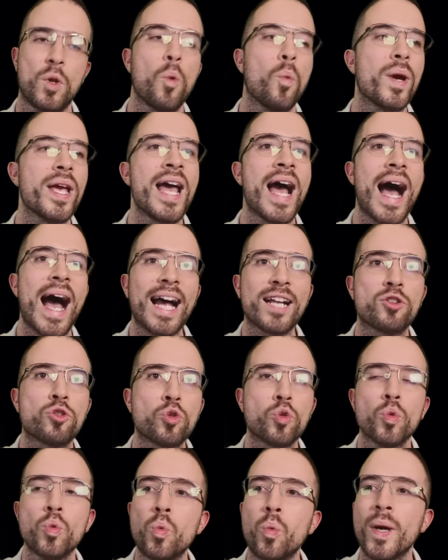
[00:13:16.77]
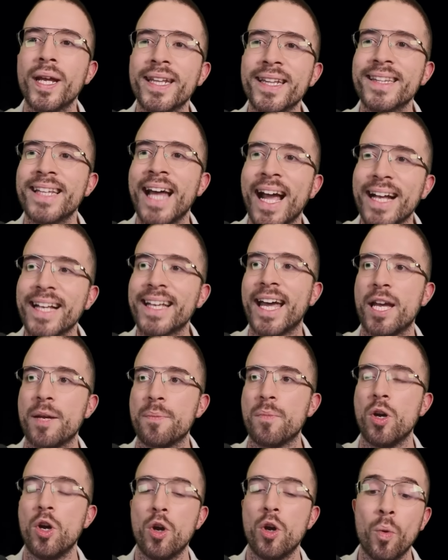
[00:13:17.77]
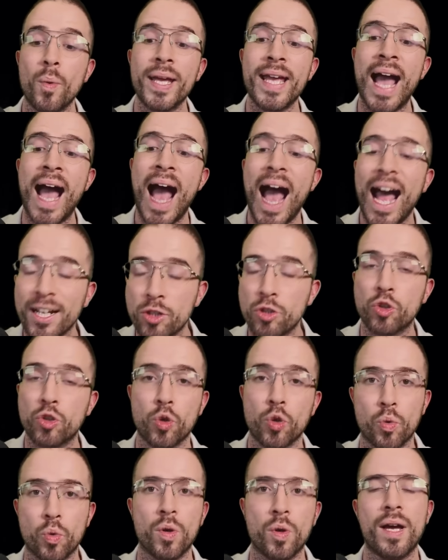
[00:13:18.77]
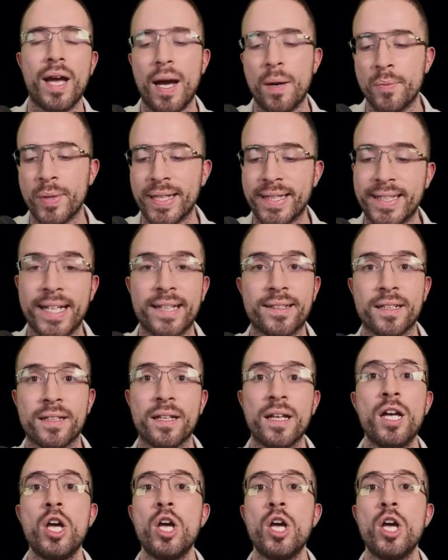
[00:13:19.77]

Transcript: We had to win that game. We had to, and we didn't.